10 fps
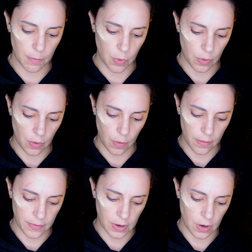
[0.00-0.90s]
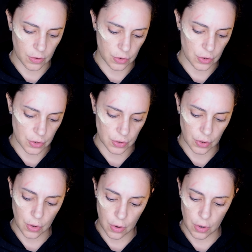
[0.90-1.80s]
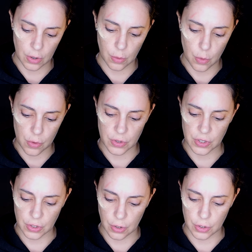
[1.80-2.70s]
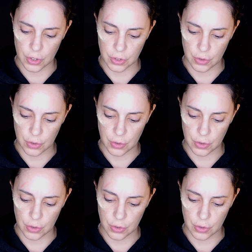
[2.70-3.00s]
more of a cornstarch